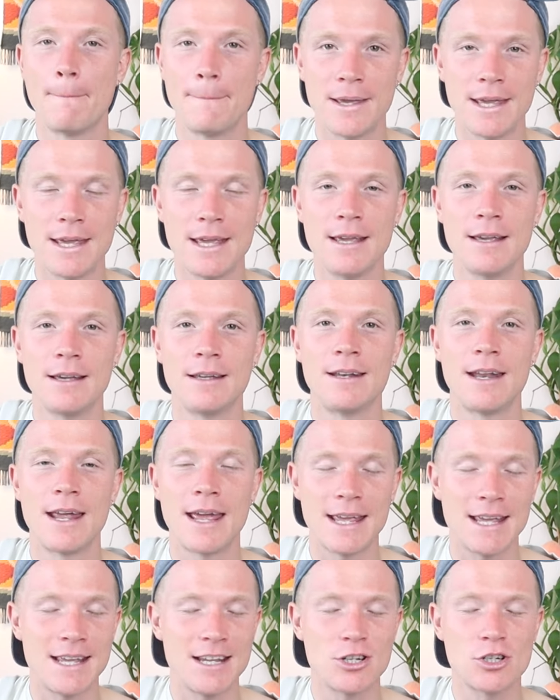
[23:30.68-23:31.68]
B and
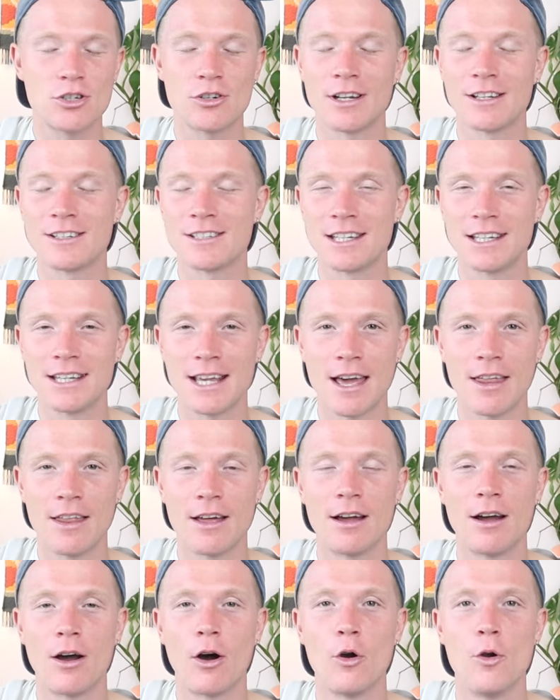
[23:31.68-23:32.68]
E string
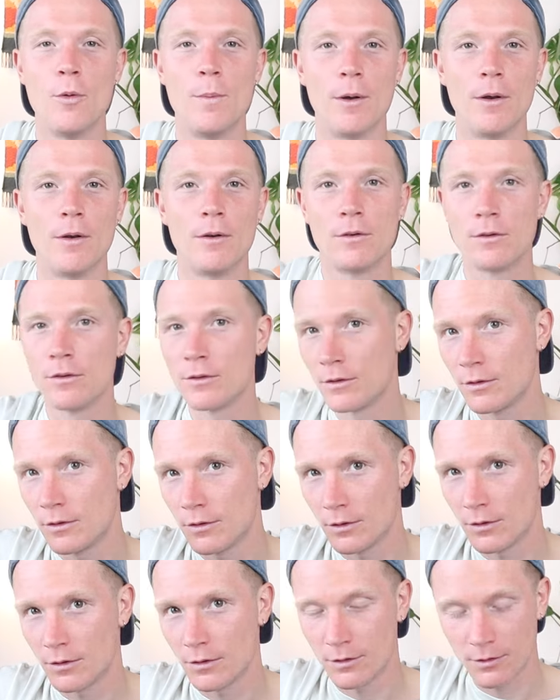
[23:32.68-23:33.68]
together open.
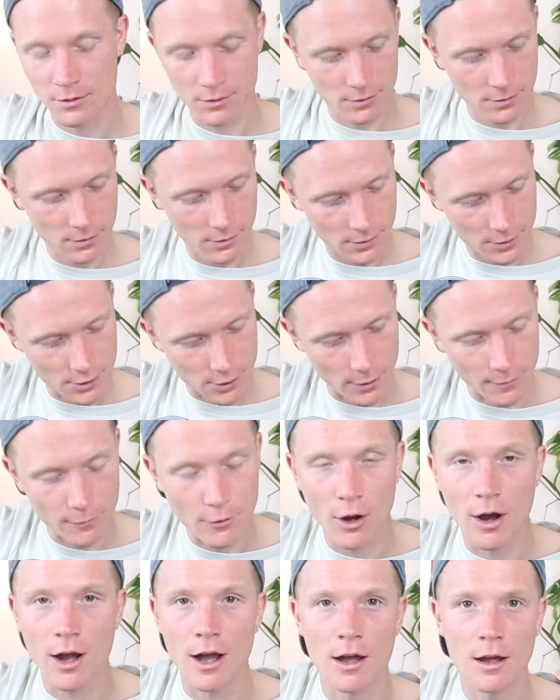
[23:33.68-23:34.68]
So we've
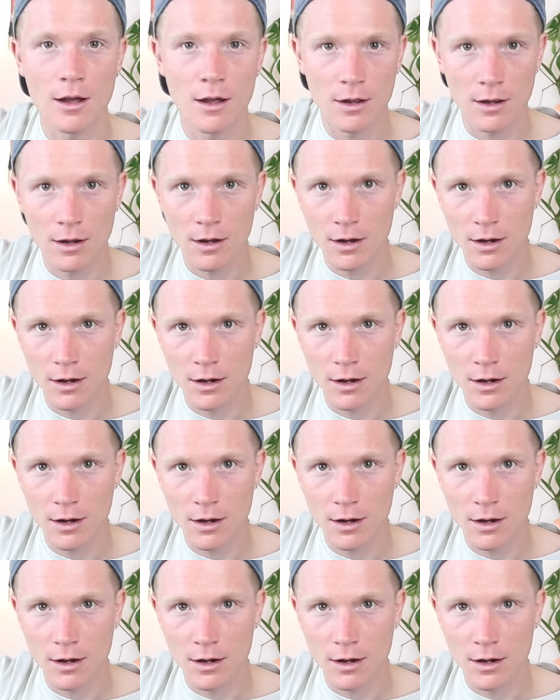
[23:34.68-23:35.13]
got a